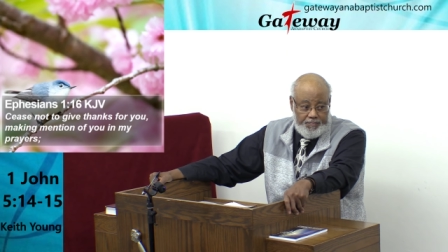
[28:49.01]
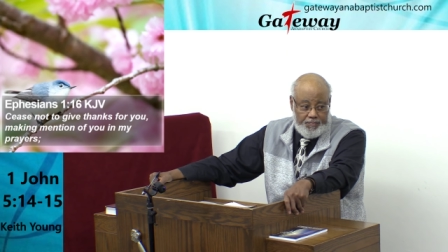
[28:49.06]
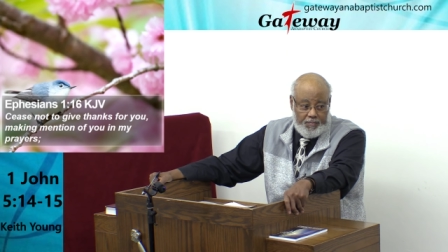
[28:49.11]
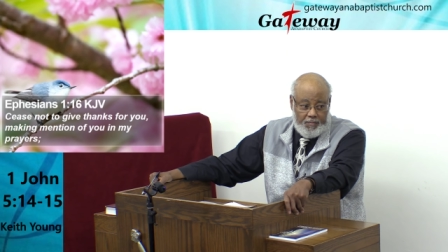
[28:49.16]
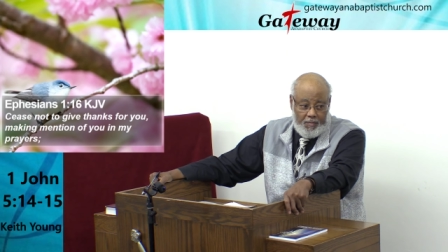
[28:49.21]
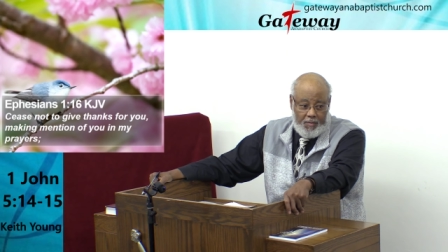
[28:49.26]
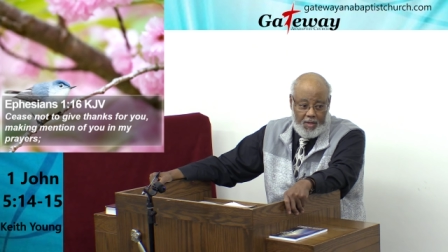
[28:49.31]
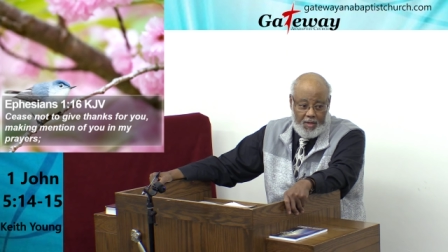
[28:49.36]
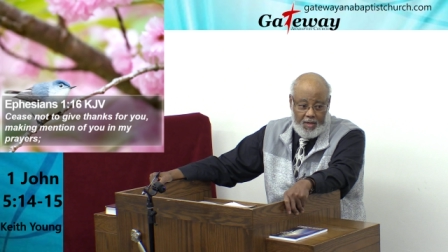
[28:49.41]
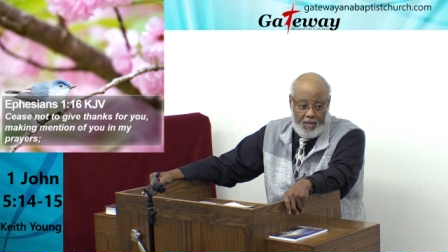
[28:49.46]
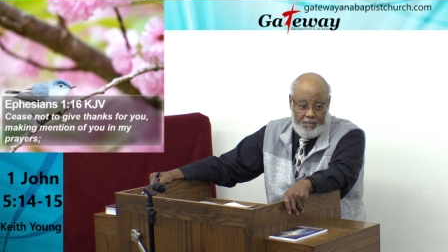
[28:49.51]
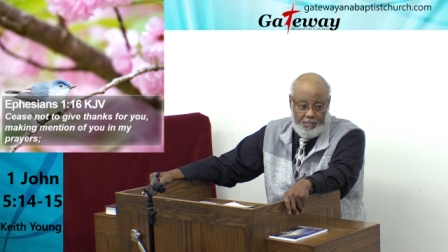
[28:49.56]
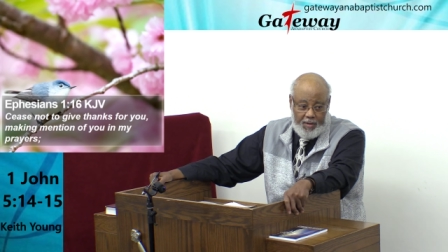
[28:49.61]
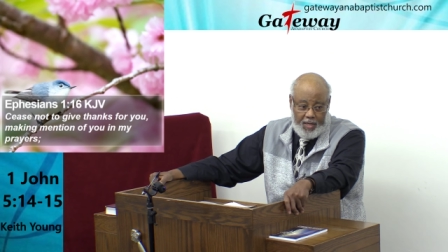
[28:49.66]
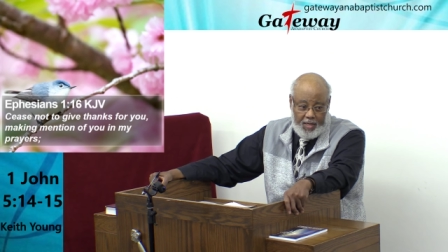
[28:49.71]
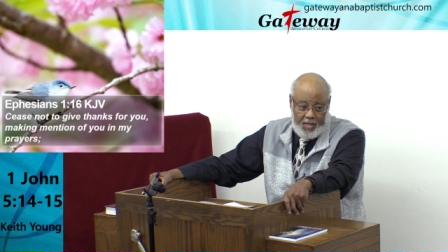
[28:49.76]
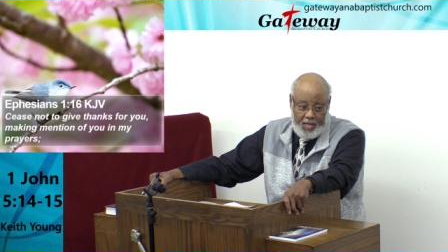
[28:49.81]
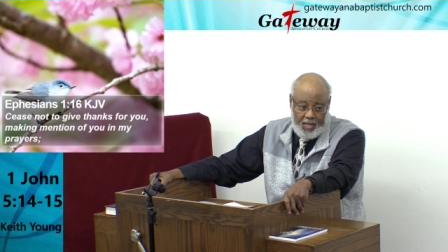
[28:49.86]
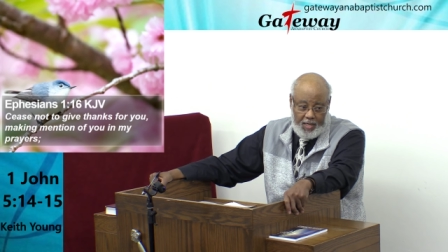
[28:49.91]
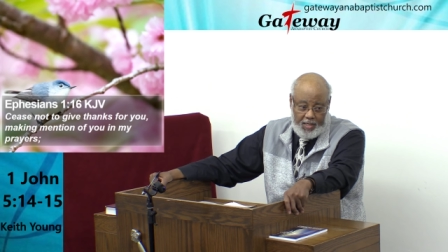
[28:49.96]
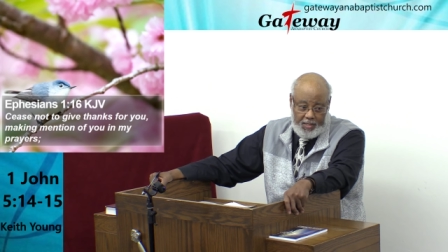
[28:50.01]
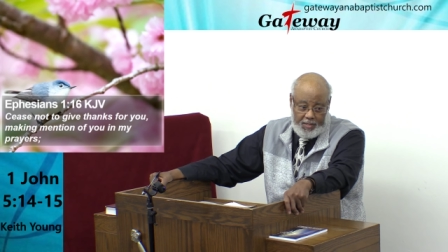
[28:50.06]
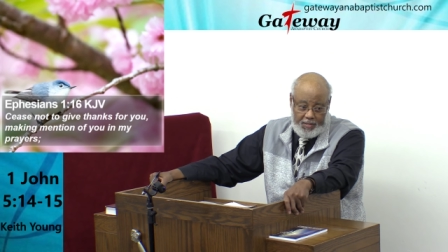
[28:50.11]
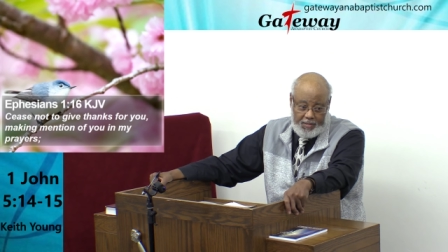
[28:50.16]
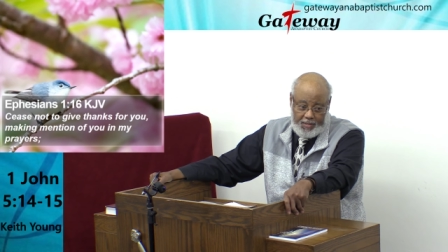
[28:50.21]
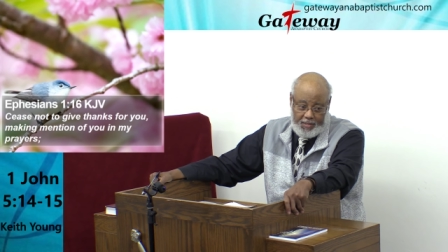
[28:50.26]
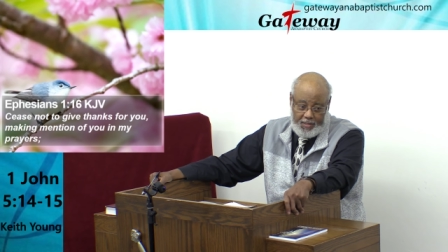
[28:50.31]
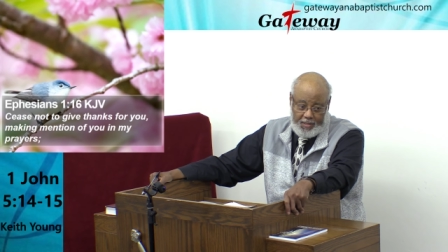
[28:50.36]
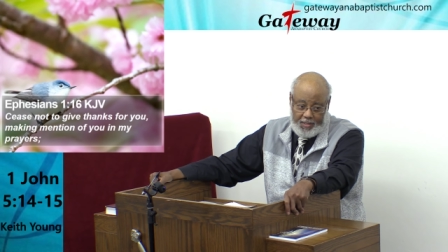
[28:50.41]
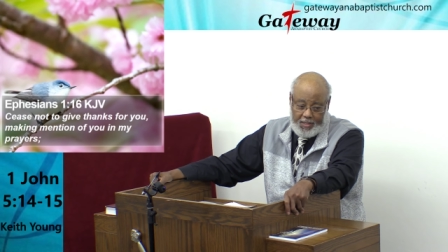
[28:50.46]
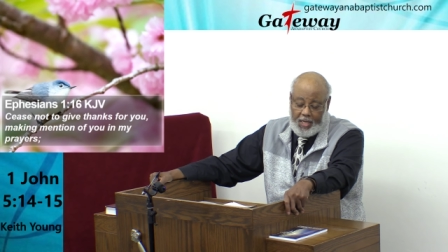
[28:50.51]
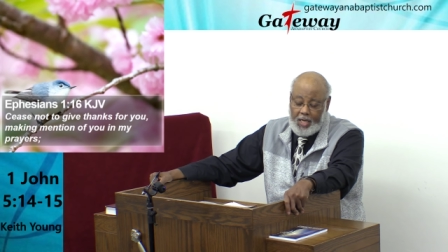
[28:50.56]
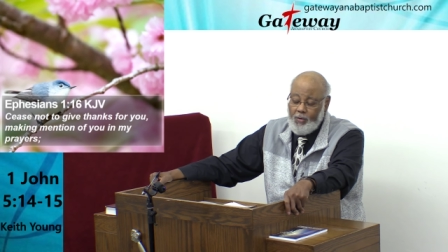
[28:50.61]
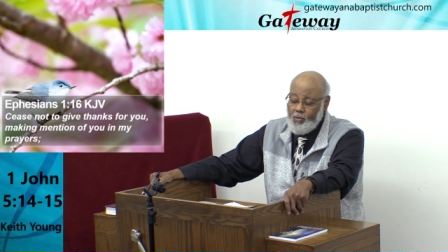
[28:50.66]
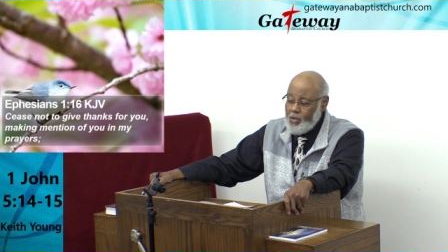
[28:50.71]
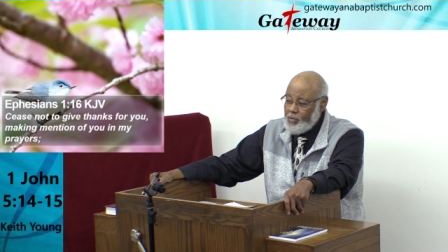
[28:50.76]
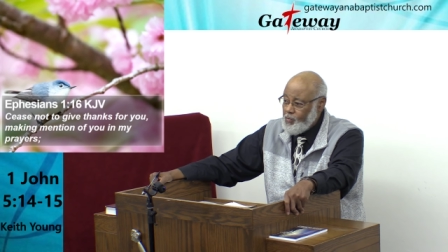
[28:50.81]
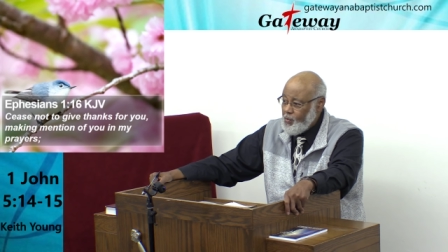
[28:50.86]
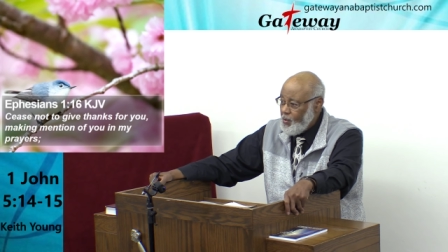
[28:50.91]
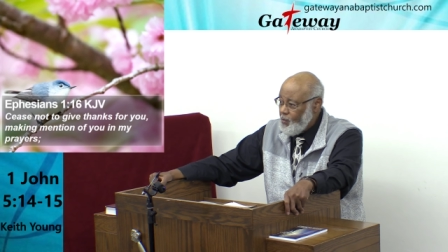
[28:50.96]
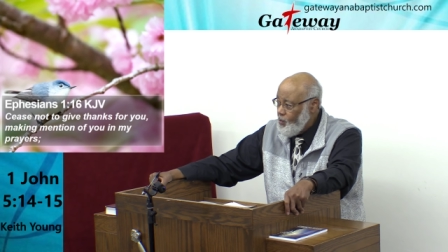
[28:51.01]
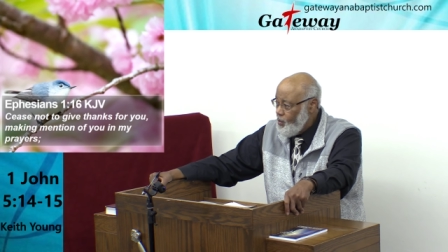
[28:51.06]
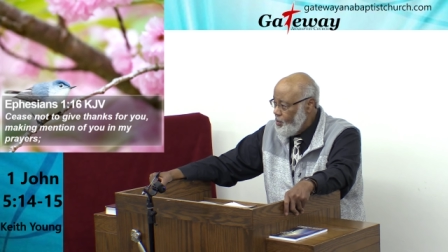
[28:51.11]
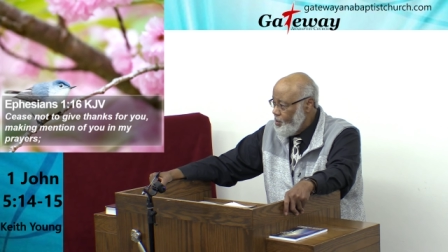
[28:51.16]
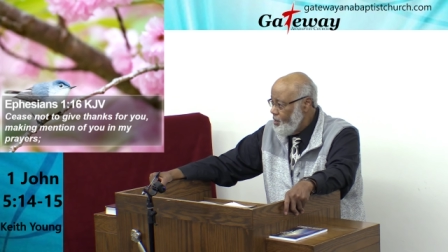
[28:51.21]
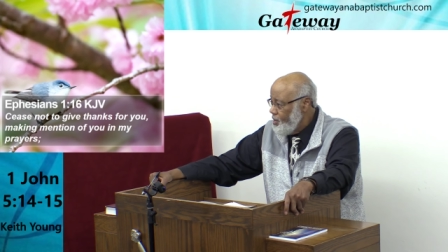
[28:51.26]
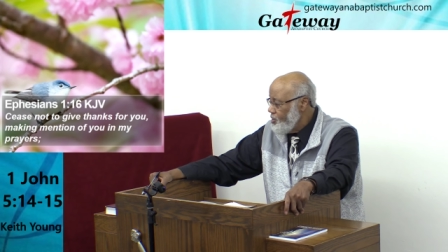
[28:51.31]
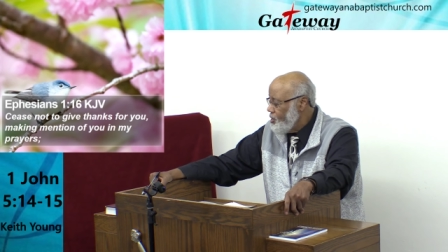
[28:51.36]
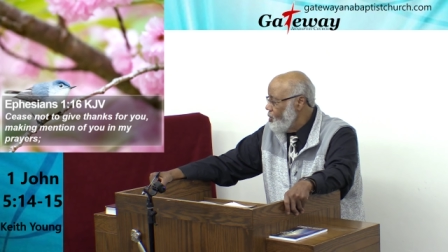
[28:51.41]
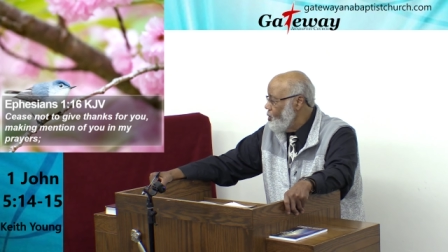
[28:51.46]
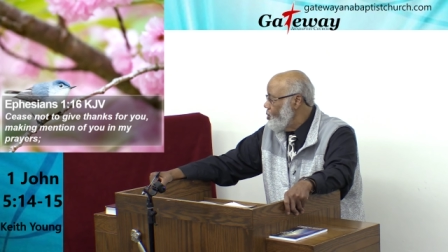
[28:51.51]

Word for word: Amen. Because uh, it would reward